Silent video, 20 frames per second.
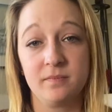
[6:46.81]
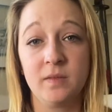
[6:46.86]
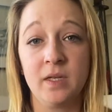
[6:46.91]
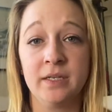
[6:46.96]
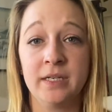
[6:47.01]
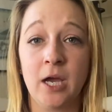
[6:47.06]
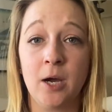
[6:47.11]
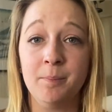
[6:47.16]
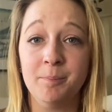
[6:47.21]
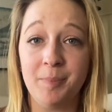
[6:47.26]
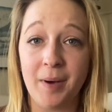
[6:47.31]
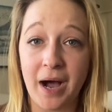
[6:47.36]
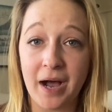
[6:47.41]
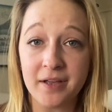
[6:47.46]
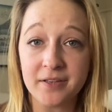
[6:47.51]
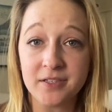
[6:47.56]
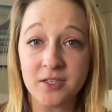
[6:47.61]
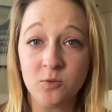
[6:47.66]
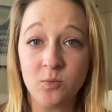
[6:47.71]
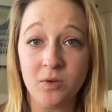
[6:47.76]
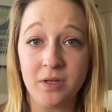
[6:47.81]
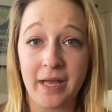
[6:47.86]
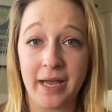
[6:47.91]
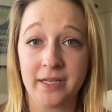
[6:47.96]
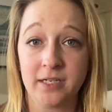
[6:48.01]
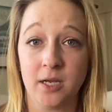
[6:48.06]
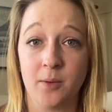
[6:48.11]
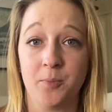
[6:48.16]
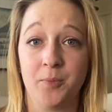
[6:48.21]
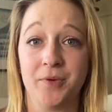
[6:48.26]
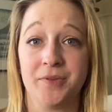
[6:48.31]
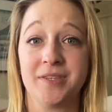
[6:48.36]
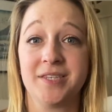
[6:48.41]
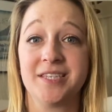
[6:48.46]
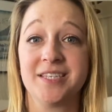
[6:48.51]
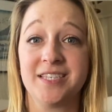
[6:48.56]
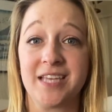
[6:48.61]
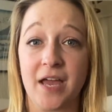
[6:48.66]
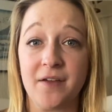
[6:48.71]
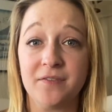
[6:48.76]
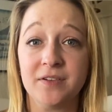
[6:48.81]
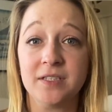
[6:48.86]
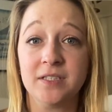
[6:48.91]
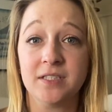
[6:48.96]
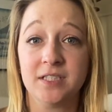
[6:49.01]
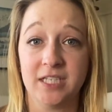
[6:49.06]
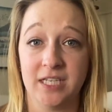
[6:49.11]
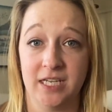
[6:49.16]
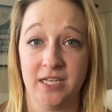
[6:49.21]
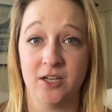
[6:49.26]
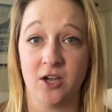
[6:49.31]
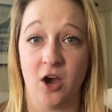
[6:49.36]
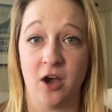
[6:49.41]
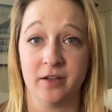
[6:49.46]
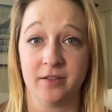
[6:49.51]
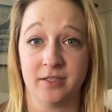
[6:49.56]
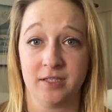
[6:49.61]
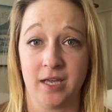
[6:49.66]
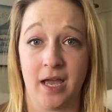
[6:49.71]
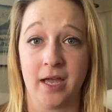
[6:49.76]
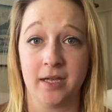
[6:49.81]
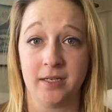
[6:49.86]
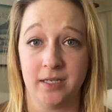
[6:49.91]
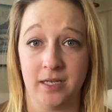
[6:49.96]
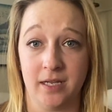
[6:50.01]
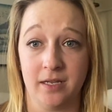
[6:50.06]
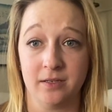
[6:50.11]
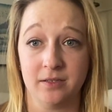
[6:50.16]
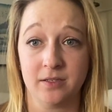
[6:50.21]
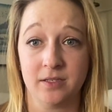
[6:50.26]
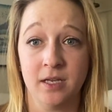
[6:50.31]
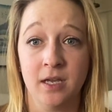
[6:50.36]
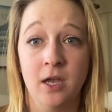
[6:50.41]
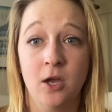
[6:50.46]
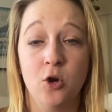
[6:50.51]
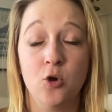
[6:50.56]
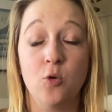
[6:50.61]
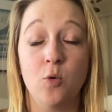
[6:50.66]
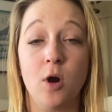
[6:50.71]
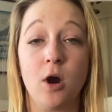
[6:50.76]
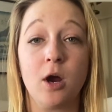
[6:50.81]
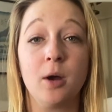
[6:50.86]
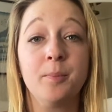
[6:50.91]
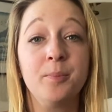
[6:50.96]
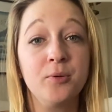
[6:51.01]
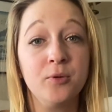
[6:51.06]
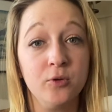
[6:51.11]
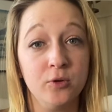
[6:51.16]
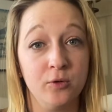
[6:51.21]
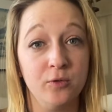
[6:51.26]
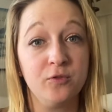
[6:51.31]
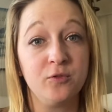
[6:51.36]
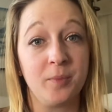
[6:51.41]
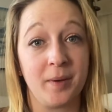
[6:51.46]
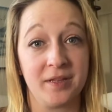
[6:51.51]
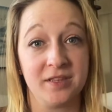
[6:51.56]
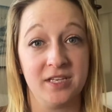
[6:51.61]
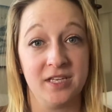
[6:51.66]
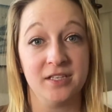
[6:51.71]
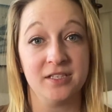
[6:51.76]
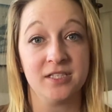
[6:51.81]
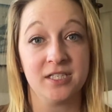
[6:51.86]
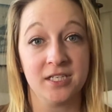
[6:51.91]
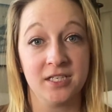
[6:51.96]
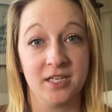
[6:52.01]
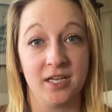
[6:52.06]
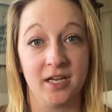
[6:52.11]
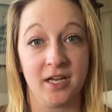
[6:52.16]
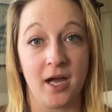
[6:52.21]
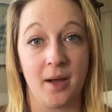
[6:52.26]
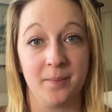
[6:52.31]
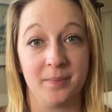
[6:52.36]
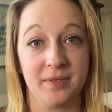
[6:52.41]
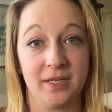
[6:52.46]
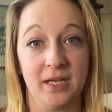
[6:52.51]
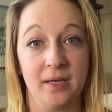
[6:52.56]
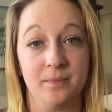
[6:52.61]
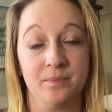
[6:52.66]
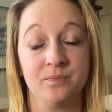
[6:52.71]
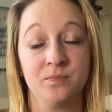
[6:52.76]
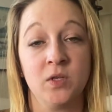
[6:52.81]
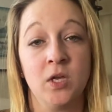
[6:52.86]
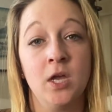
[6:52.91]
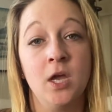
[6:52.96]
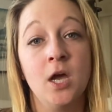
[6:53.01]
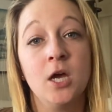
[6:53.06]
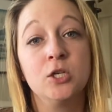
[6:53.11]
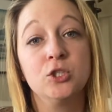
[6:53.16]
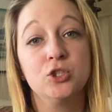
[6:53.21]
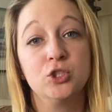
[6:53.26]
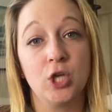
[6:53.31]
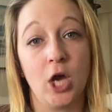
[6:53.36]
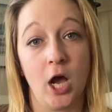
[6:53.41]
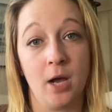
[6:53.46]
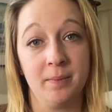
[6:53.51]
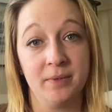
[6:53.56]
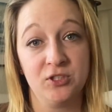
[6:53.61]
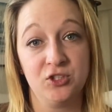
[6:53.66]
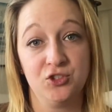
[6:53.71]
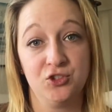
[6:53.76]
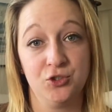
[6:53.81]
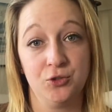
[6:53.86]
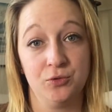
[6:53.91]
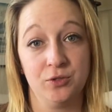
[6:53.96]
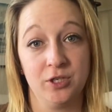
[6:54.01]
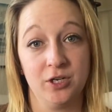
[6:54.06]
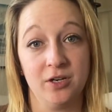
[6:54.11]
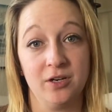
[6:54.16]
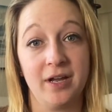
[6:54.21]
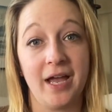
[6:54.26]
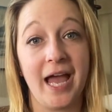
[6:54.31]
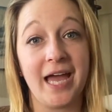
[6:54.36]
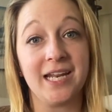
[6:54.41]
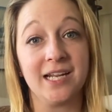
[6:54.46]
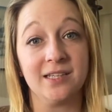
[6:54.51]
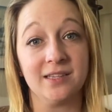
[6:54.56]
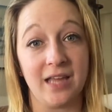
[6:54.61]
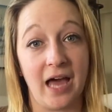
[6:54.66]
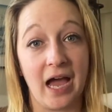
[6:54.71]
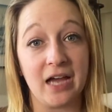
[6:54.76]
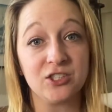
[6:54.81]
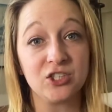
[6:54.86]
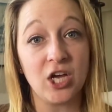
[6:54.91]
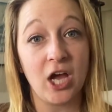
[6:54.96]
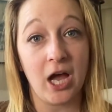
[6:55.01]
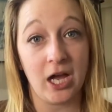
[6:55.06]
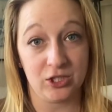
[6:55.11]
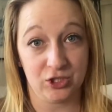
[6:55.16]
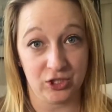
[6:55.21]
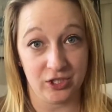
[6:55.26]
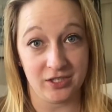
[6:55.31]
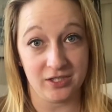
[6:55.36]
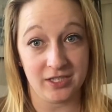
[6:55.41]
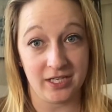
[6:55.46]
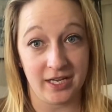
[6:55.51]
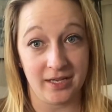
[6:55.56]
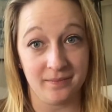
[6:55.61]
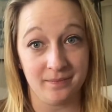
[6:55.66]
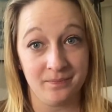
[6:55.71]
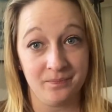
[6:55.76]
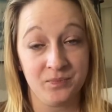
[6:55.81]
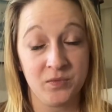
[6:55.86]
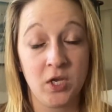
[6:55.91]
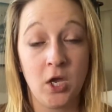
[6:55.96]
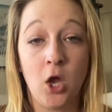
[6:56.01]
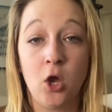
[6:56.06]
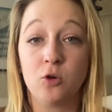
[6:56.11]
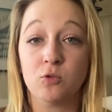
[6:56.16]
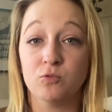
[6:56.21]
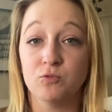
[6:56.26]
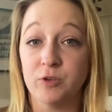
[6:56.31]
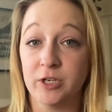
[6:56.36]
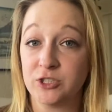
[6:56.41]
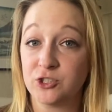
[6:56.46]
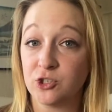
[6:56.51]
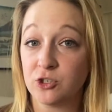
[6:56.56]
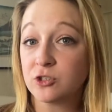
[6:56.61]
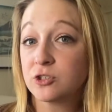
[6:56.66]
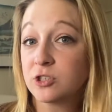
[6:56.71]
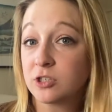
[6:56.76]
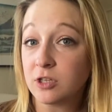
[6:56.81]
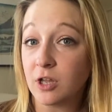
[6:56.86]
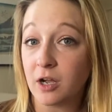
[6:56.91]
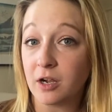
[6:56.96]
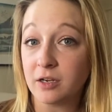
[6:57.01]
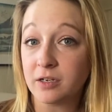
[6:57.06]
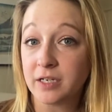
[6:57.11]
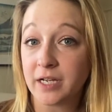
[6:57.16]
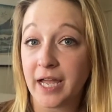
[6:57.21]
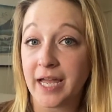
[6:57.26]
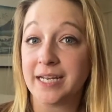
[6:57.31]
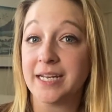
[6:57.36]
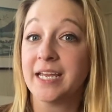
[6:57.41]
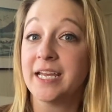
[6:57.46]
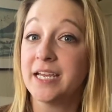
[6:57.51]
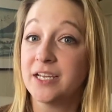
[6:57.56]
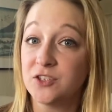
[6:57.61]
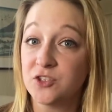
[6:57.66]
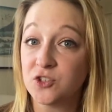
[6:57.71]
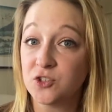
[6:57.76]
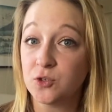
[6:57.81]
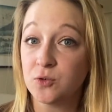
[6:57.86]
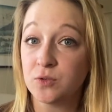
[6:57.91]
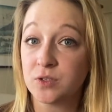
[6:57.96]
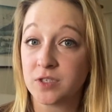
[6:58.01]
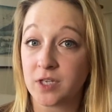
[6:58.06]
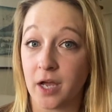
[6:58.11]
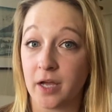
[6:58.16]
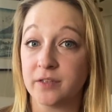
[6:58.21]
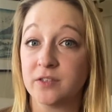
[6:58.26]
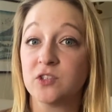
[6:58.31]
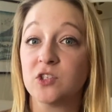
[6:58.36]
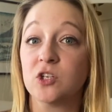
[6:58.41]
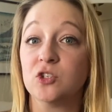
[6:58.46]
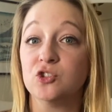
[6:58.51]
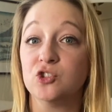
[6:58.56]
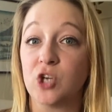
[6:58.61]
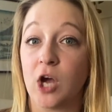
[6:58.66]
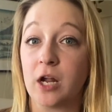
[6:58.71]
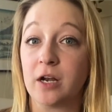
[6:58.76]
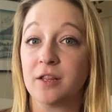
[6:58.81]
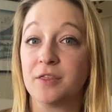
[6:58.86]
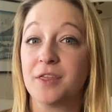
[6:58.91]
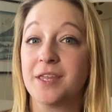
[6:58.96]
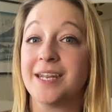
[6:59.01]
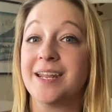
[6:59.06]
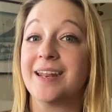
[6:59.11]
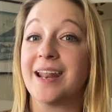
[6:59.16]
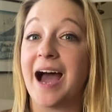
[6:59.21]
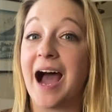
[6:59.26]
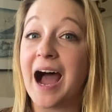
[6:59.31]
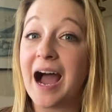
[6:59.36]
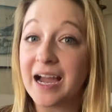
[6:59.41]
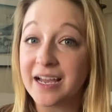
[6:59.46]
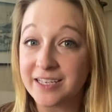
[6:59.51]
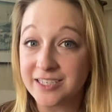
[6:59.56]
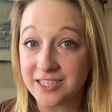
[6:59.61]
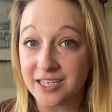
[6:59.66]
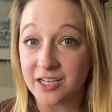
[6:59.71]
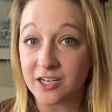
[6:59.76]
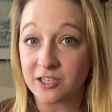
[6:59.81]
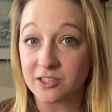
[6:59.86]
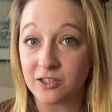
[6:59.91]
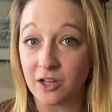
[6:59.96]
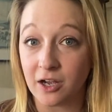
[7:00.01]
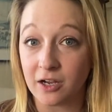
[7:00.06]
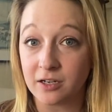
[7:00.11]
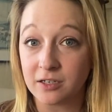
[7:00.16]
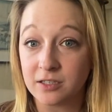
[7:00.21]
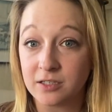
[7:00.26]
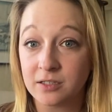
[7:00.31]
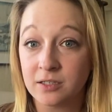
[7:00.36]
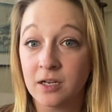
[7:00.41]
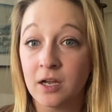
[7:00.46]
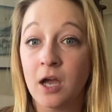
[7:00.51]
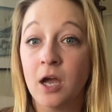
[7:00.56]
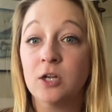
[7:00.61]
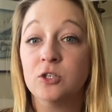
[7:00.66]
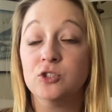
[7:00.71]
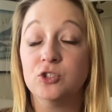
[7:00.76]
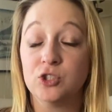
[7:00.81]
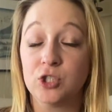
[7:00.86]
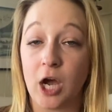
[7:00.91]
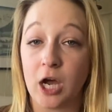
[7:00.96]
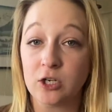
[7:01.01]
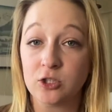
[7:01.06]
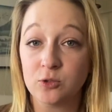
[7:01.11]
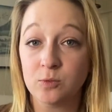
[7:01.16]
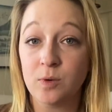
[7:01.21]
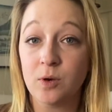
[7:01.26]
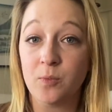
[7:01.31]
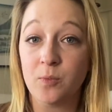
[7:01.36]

Now, Boston will end up with 7 tea consignees who are approved by the East India Company. Thomas Jr. and Elijah Hutchinson, Richard Clark and his 2 sons, Jonathan and Isaac Clark, Joshua